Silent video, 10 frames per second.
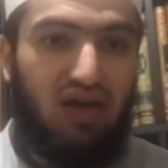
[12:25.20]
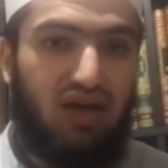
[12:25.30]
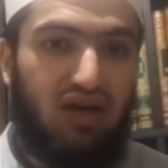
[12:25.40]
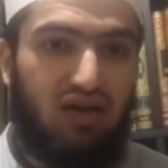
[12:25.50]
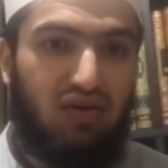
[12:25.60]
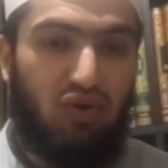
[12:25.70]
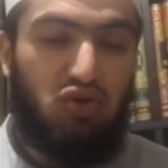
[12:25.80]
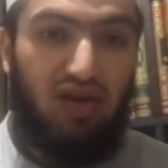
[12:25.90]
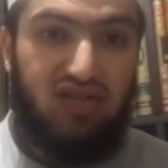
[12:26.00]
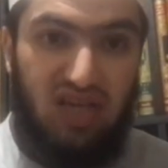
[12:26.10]
Uh, when
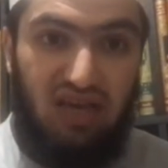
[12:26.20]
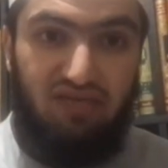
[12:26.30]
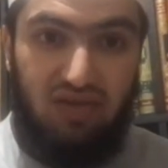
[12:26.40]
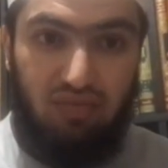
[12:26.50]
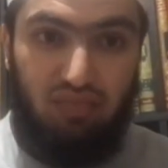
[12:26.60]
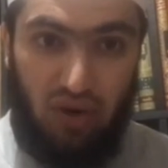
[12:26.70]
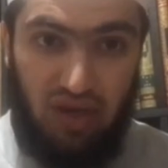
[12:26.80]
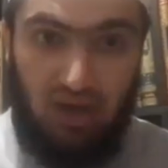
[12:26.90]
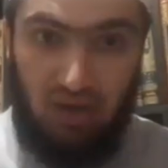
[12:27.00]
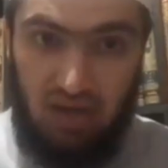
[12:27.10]
you achieved
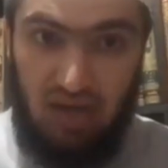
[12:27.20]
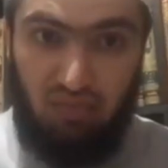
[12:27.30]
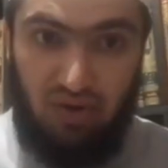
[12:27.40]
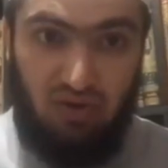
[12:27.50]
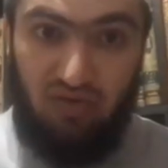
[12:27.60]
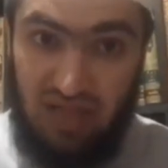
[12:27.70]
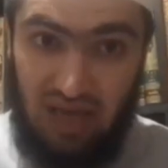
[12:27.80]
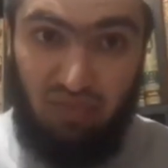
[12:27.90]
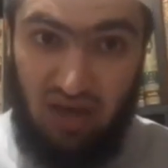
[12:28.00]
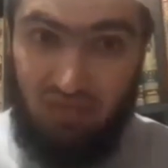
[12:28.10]
praying a night prayer, you feel
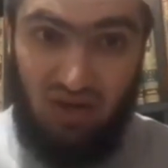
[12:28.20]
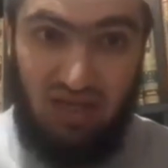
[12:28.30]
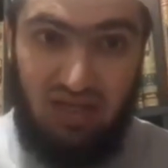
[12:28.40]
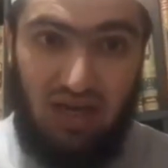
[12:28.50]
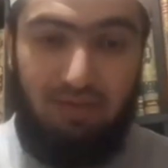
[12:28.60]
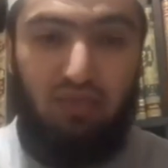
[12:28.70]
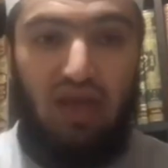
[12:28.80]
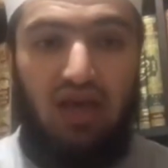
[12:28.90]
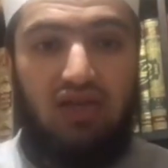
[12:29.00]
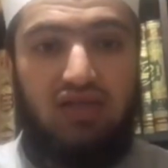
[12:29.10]
happy, Alhamdulillah Ta'ala.
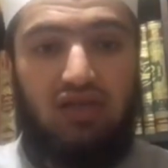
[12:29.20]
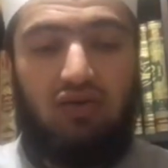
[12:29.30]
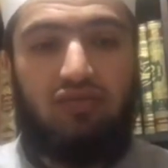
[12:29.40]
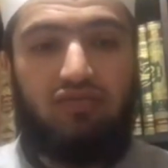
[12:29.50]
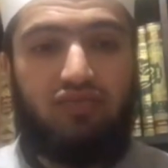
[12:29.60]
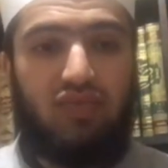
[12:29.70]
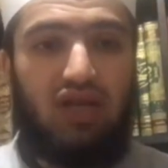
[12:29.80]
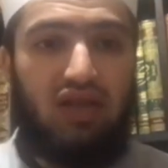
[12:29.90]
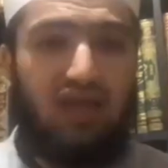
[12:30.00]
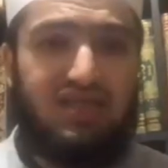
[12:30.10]
So,
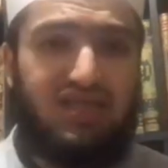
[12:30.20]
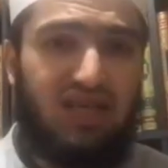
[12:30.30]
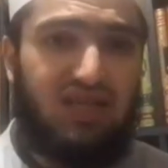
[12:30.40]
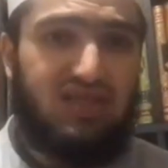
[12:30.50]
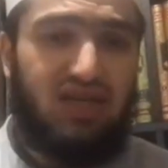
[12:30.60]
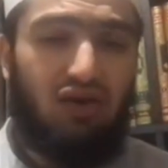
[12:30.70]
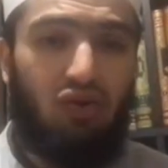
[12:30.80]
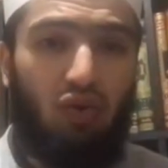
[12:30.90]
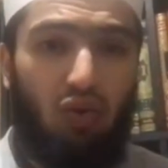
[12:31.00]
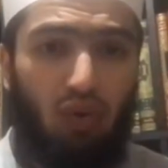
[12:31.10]
these things
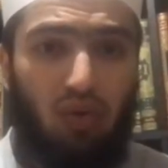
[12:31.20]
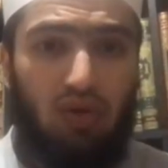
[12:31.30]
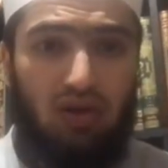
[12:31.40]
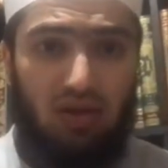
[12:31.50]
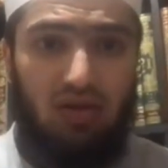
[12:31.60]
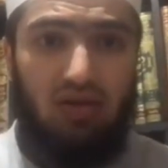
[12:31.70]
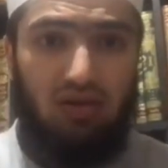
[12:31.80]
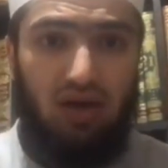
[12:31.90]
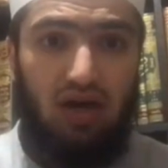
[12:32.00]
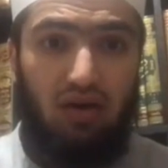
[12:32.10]
all
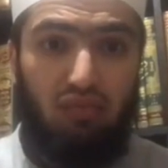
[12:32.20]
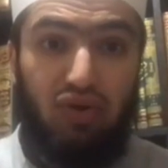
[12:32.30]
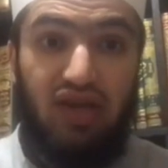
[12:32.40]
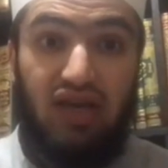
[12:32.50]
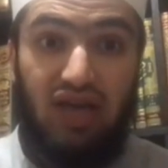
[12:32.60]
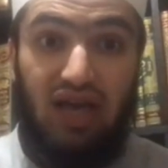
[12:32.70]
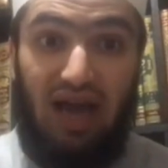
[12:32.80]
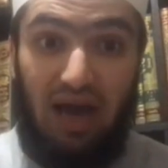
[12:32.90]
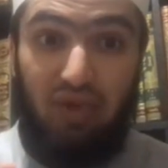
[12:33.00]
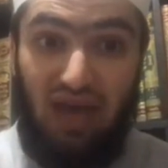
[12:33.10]
uh, bring
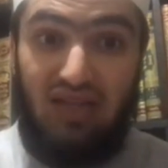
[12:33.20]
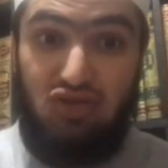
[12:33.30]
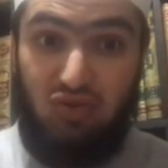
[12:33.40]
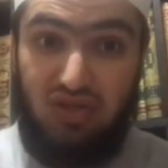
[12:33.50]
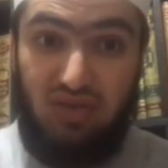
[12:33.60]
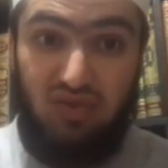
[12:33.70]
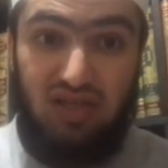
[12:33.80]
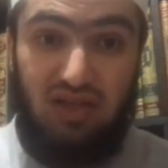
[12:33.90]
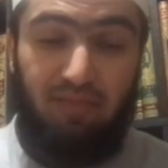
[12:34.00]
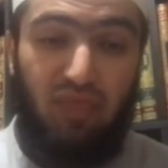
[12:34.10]
happy energy towards the
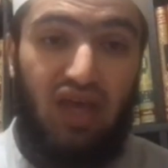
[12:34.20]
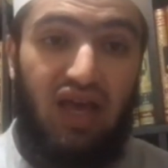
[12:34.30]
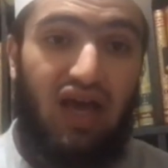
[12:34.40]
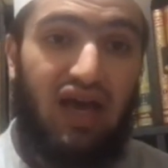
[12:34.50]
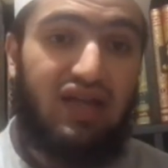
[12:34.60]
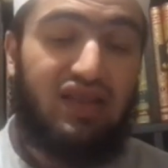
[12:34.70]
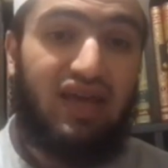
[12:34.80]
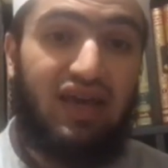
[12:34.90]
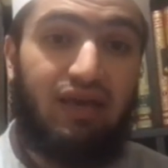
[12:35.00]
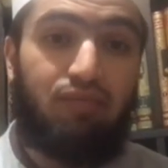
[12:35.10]
Muslim and
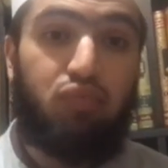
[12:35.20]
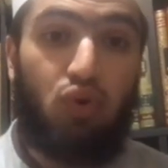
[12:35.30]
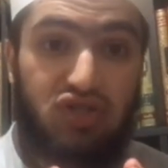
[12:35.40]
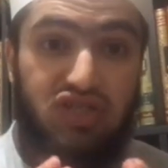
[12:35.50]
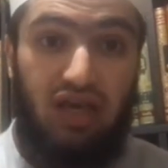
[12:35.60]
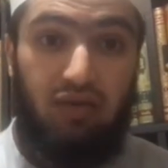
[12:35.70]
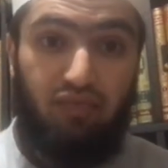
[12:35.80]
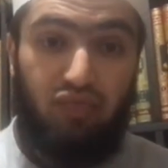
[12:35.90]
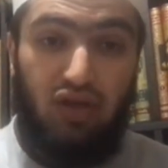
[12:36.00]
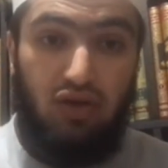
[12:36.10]
they push
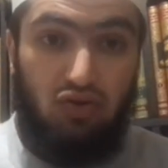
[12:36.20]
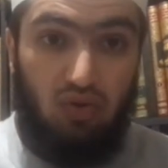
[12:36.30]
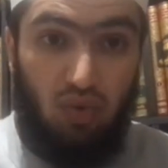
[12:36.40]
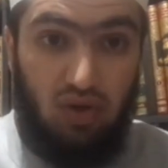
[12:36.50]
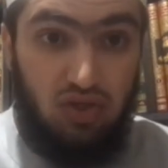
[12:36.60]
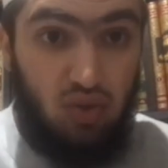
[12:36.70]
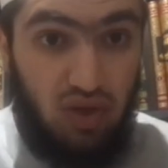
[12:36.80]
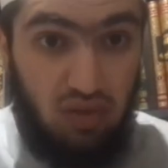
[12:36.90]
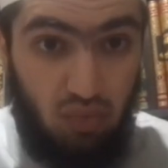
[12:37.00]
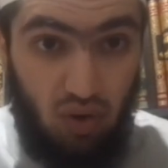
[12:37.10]
him towards
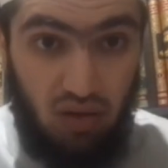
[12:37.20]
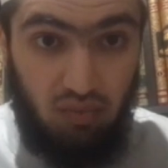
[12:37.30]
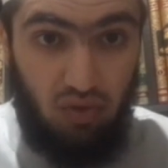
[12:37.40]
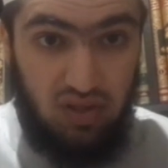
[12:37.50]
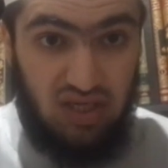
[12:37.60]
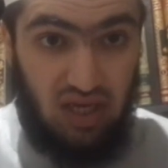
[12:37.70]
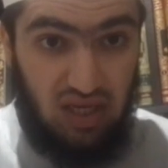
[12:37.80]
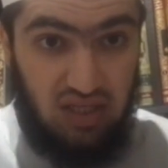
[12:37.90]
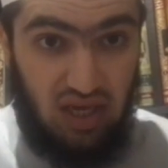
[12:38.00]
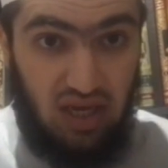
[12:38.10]
doing more and more,
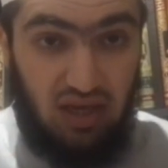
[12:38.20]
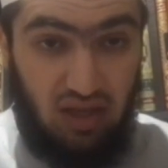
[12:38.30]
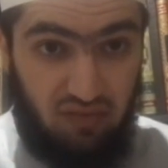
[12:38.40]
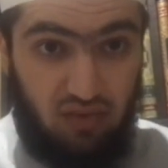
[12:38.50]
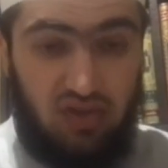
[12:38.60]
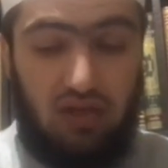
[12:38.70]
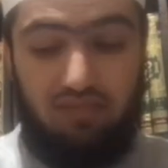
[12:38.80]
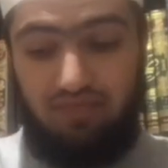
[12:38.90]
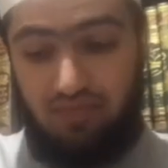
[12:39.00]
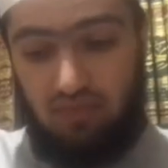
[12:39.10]
inshallah ta'ala, in the future.
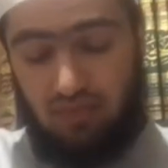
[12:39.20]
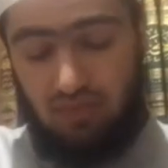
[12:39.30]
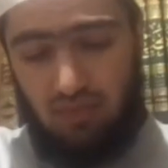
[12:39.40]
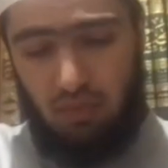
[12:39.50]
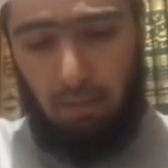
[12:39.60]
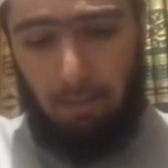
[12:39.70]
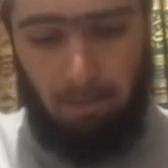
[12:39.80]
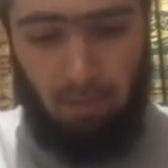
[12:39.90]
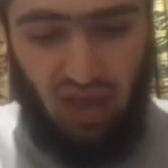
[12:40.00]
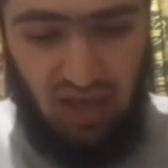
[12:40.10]

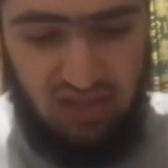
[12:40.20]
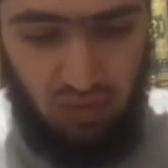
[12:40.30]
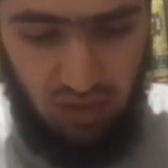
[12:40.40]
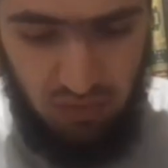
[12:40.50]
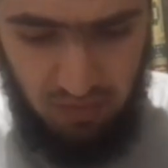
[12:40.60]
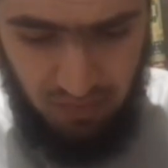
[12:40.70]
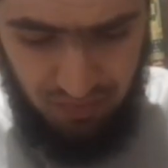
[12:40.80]
As we know,